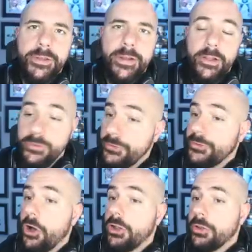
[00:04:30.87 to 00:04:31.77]
Because you
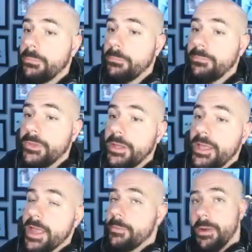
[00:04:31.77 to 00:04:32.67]
saw him.
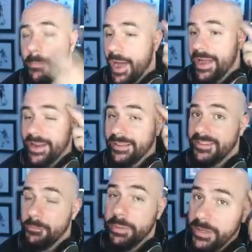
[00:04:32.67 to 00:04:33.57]
In my mind, I
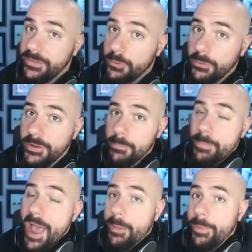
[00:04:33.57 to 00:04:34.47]
said, please go to the
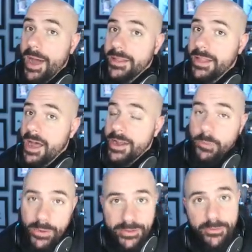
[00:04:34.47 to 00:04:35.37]
back pylon. He
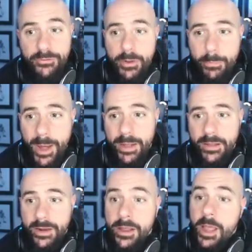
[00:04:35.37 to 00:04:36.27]
went to the front
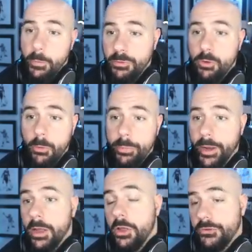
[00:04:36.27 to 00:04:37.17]
pylon, and we throw a
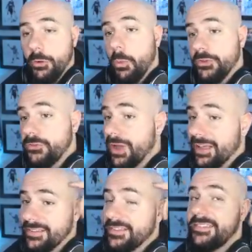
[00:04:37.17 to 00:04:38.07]
pick. So I want you
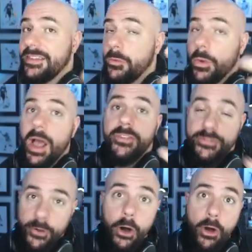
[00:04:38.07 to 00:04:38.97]
guys to see what I
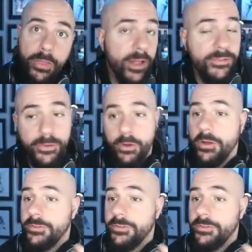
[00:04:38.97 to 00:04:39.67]
saw. That's all.